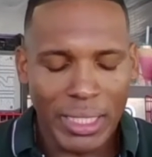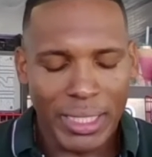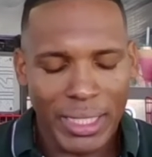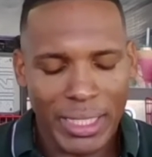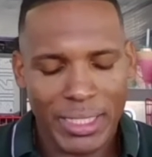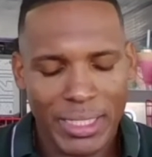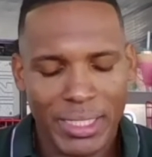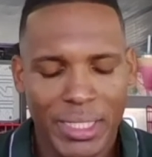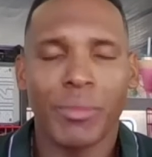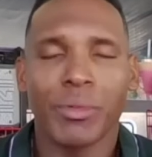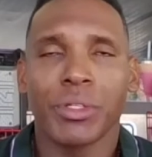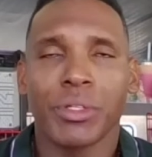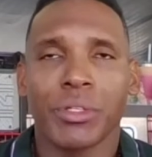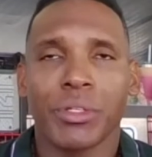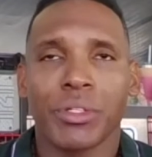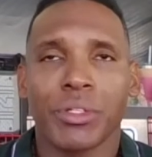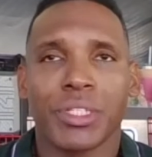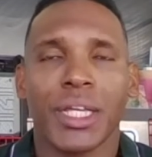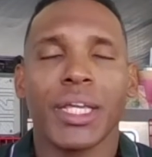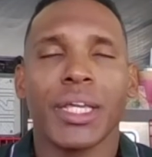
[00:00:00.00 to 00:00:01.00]
That said, when you
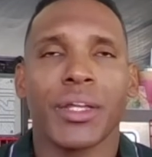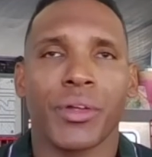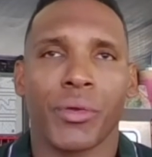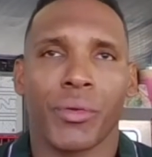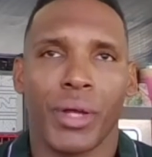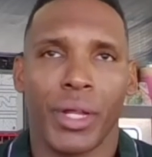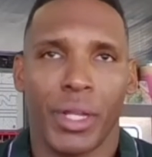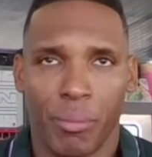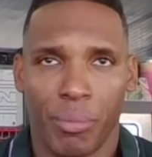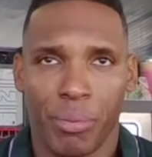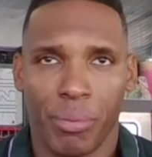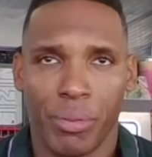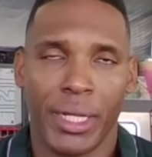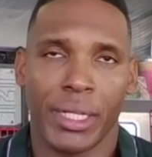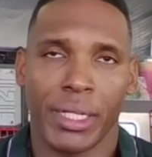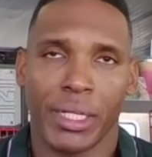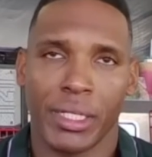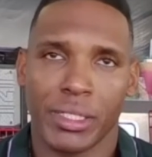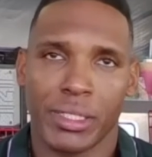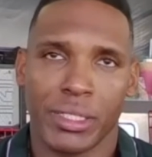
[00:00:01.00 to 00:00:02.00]
say integrated
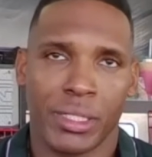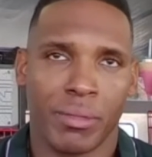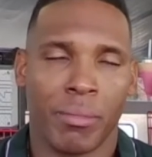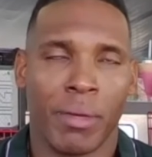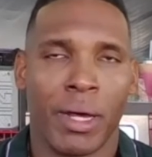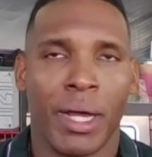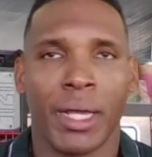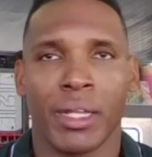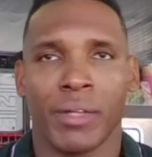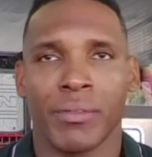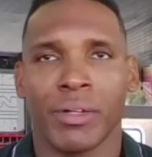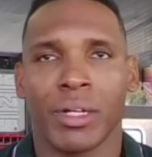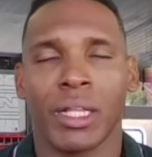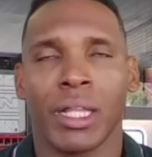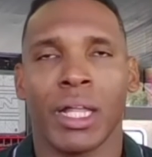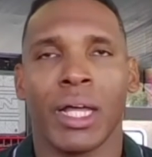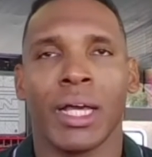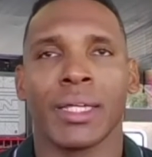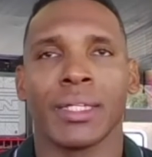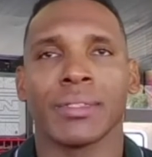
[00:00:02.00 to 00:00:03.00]
planning to the mind of a
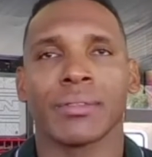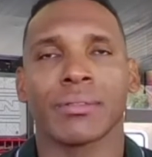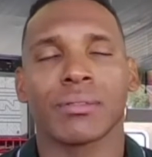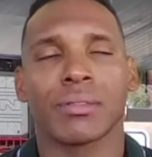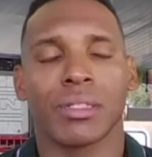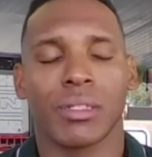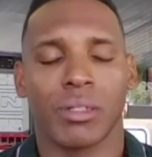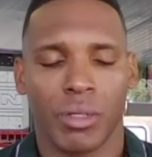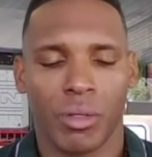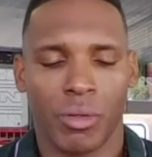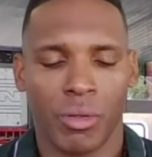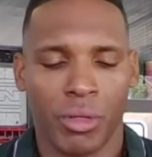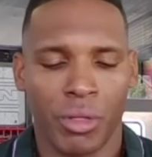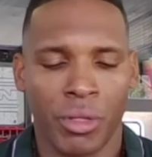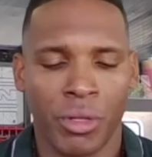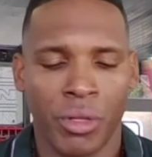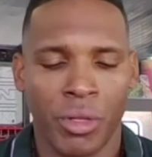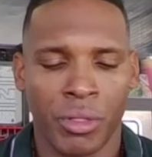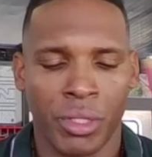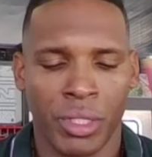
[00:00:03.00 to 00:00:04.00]
client,
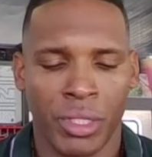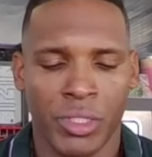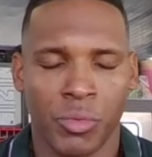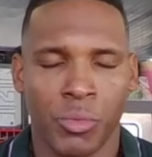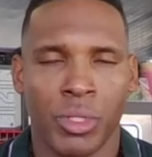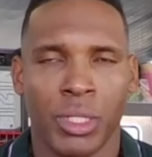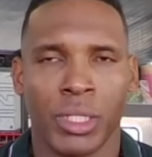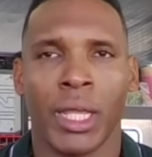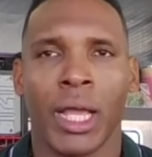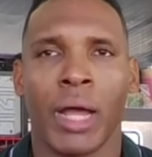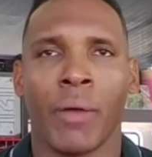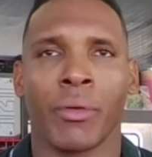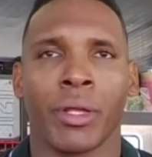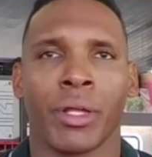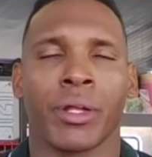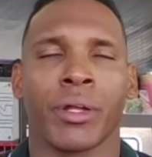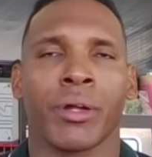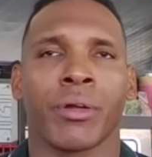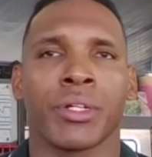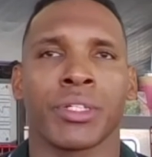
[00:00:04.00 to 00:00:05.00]
Liz, one thing I
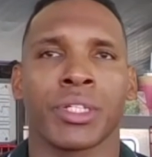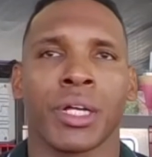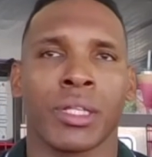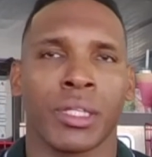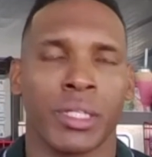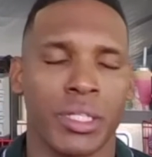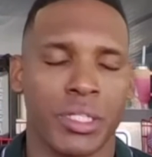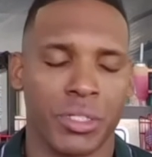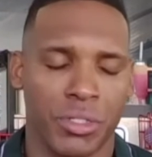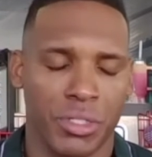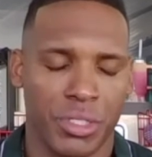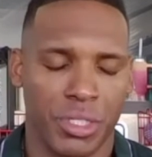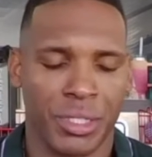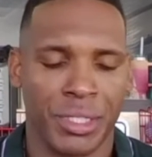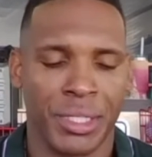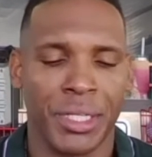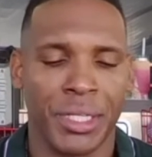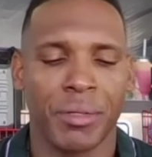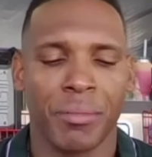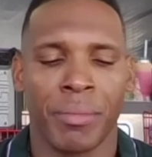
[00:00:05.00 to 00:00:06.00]
would encourage our listeners
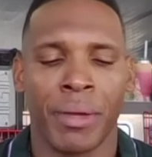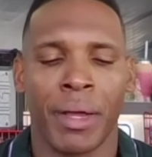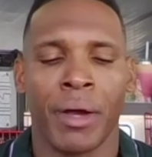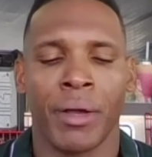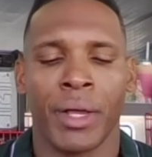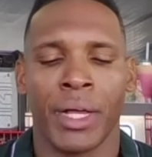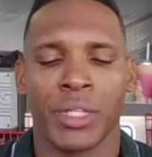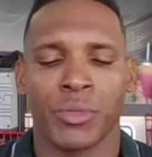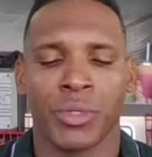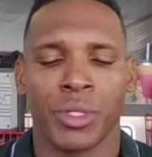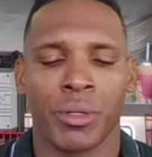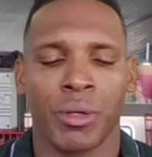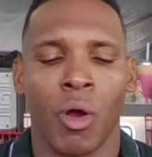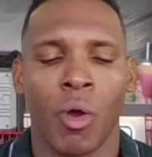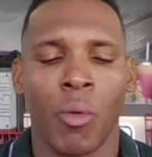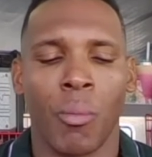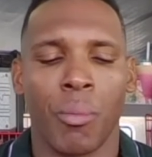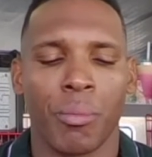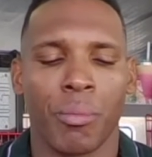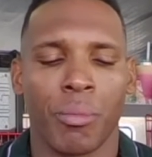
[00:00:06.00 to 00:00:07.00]
to think about as we
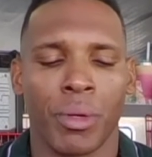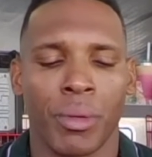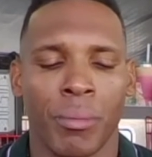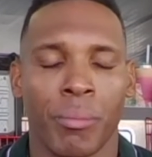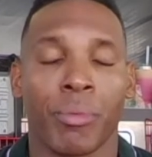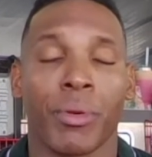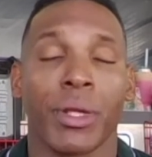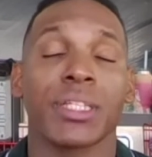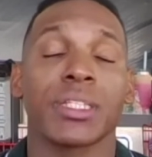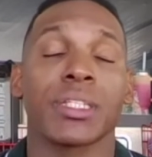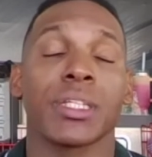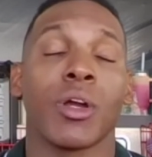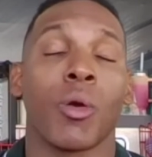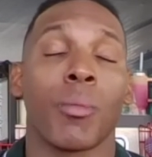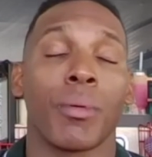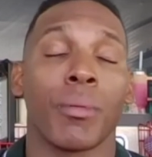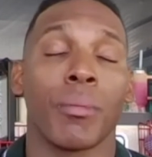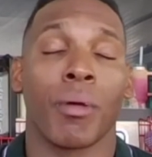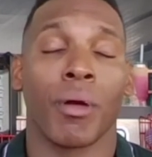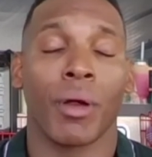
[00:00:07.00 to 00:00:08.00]
embrace the
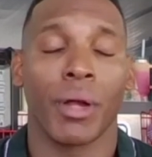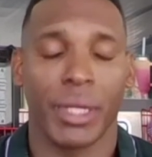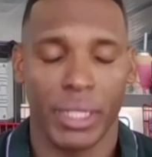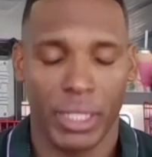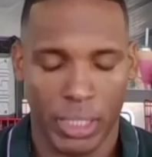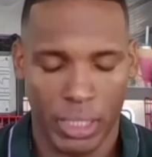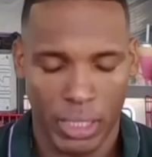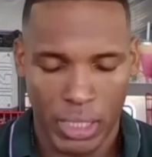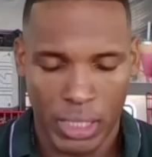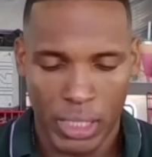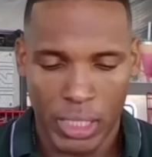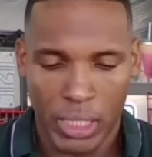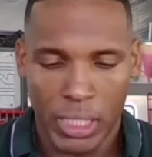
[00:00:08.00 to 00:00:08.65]
open market